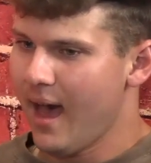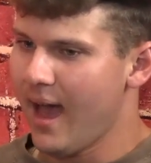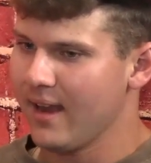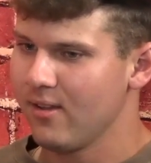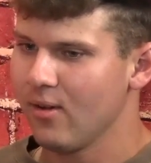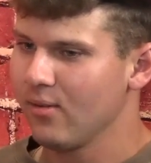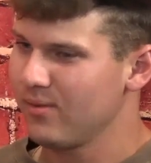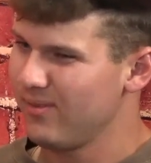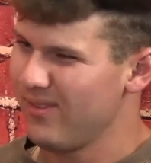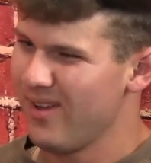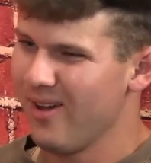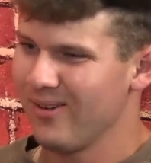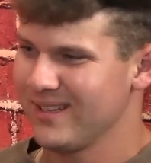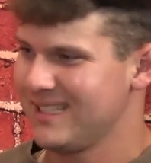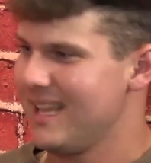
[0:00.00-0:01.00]
don't
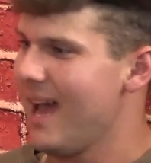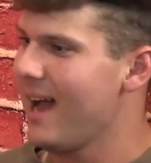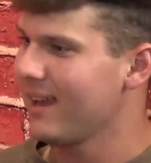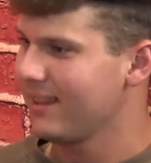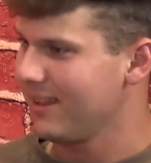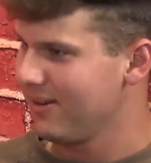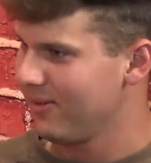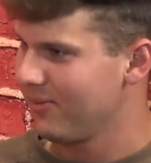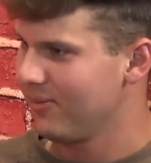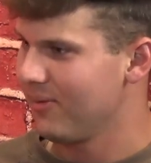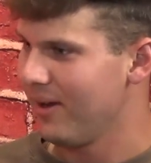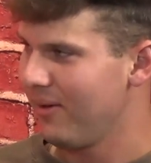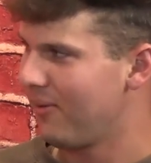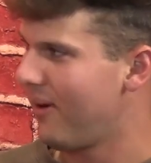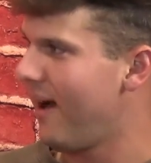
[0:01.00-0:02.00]
know exactly
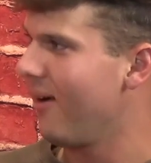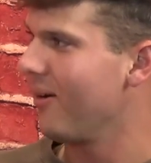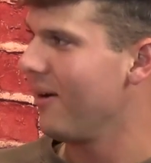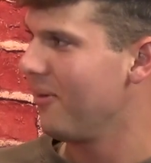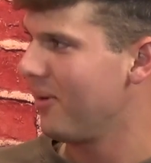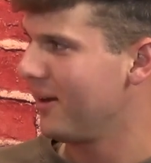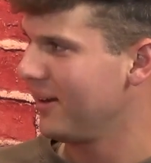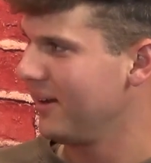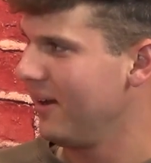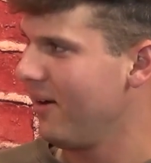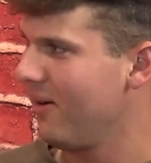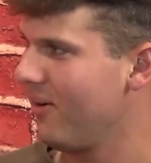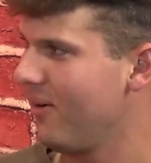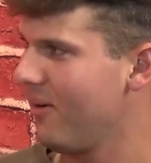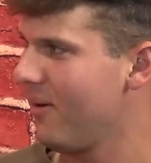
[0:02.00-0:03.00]
what route I want to
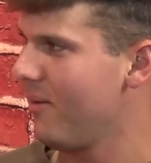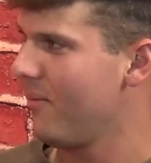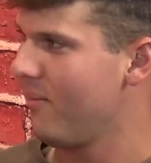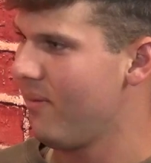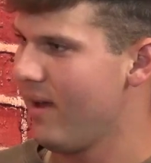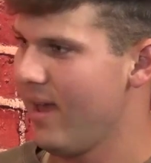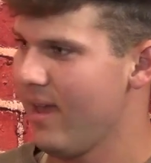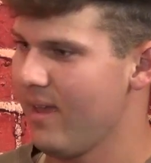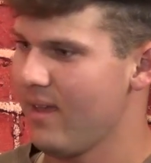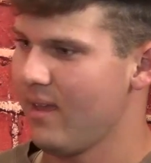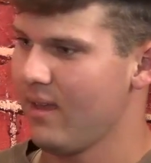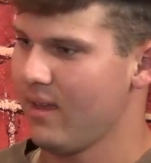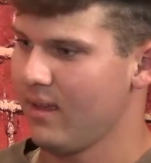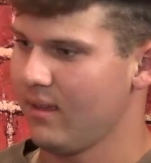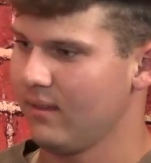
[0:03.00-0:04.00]
go, but
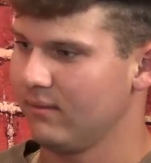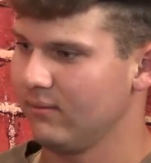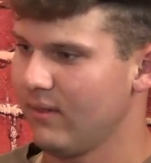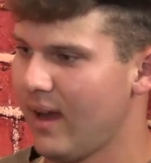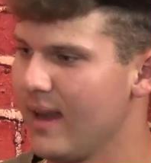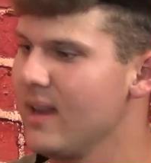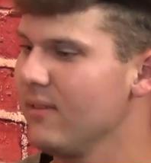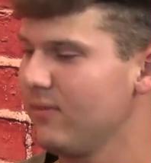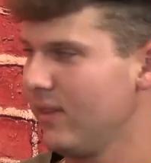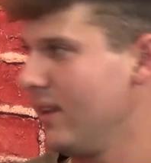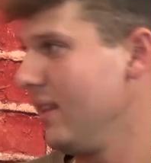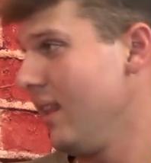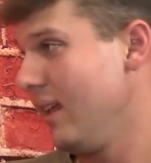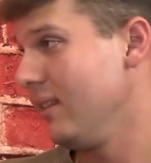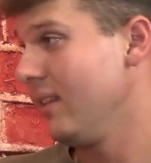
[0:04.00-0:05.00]
I
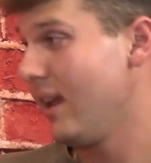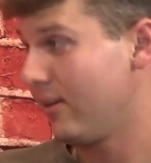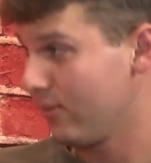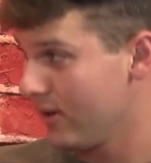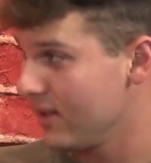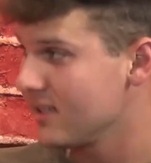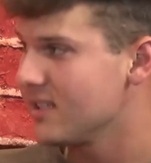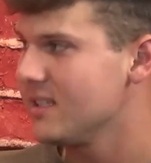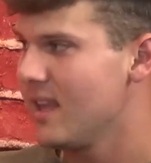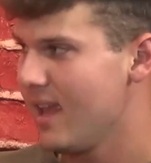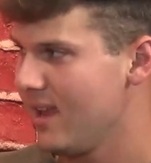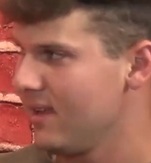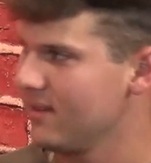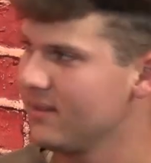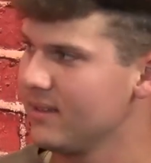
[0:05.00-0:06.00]
definitely like real
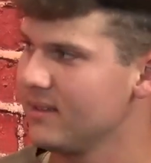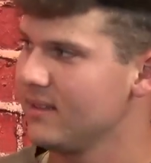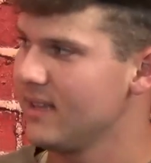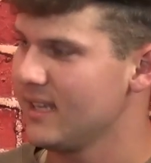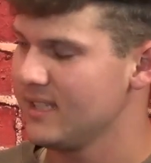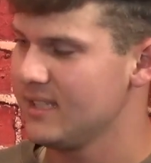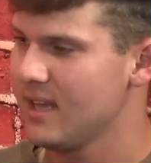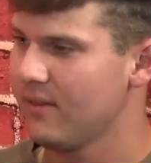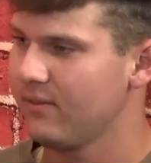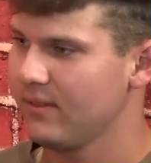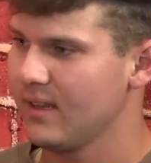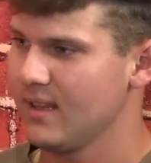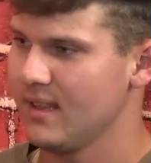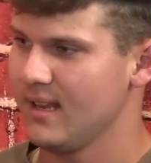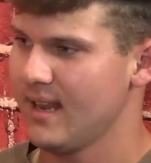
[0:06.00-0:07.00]
estate. That's
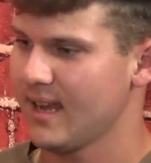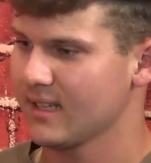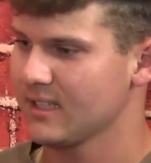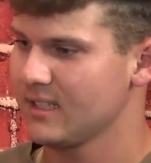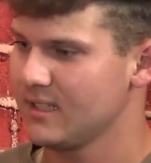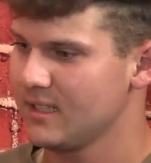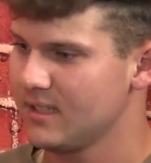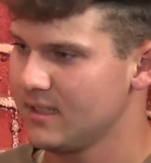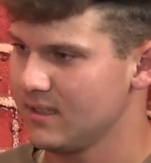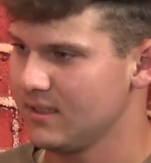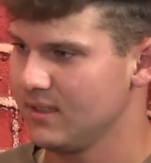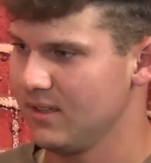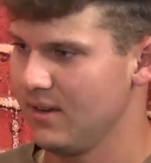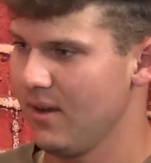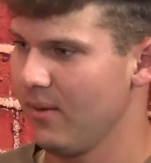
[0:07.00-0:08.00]
definitely the next,
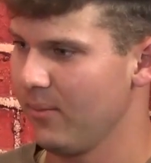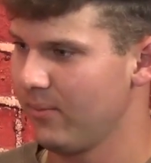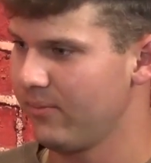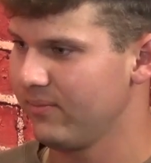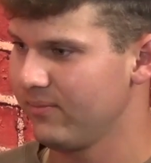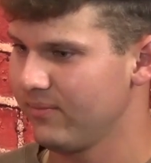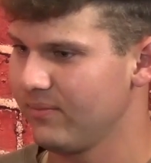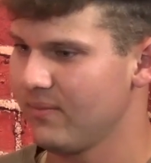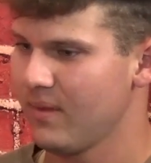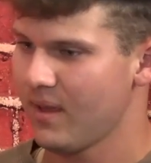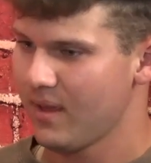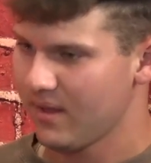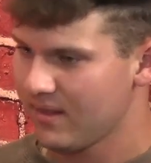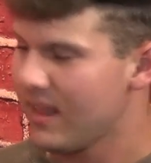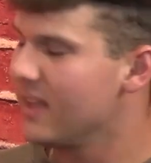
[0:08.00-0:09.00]

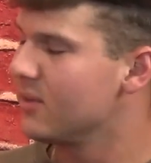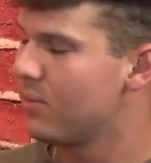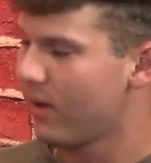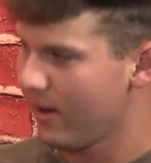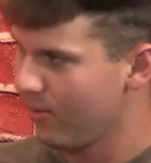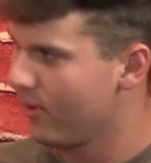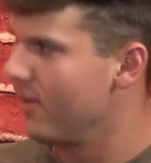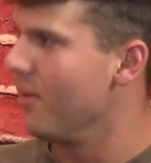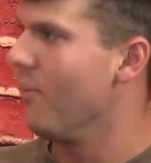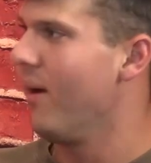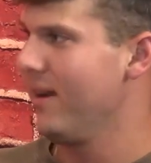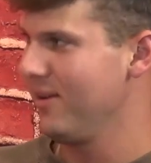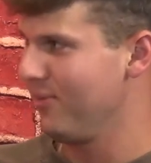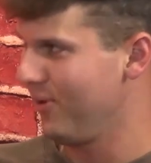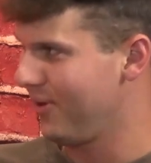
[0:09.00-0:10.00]
that's probably where the
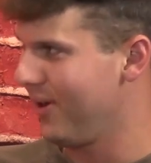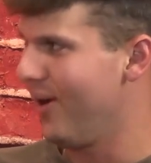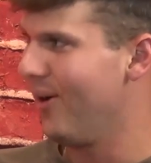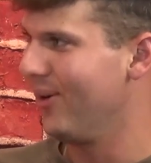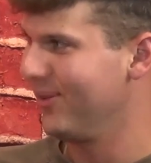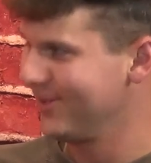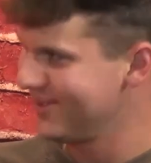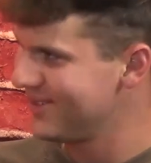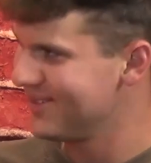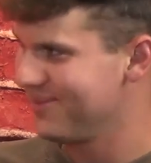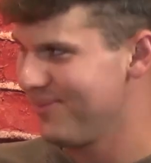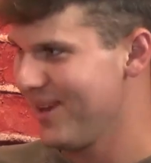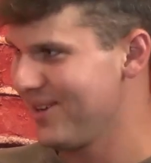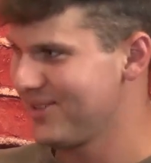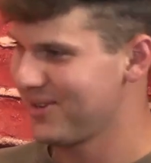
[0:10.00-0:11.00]
money will go. Just
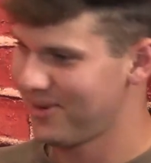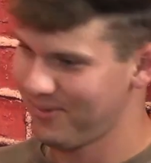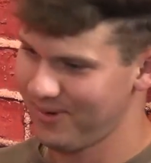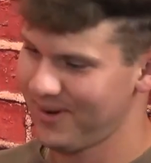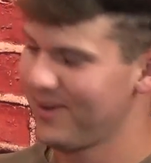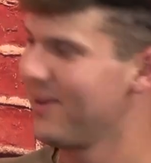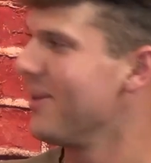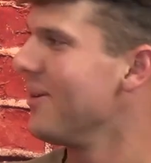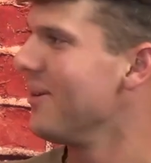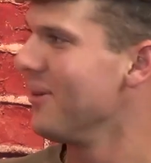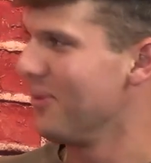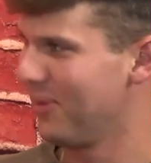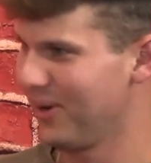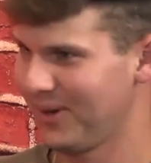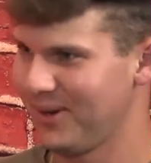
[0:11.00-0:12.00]
make sure
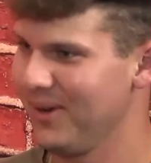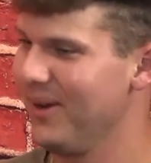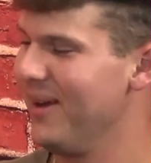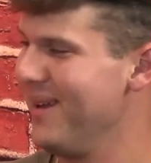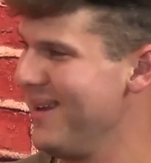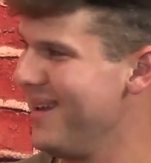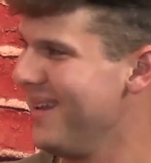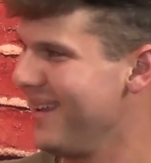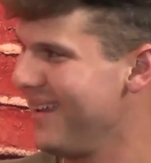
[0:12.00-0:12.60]
we're good.